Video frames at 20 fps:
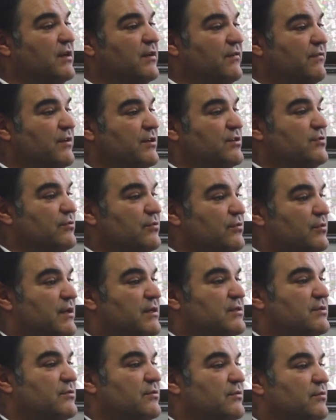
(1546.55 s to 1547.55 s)
individual
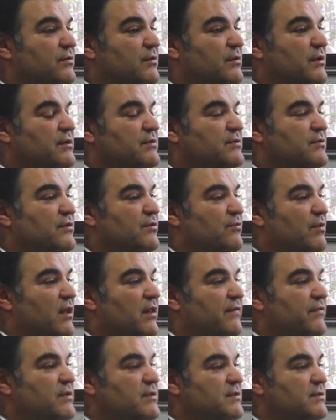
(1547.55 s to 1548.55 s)
as to the
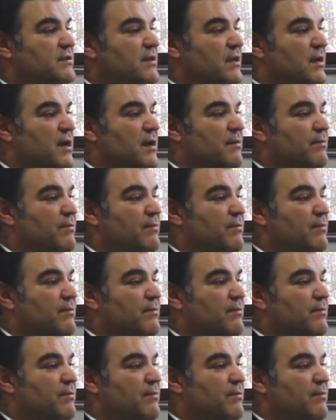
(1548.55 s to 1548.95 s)
relevance.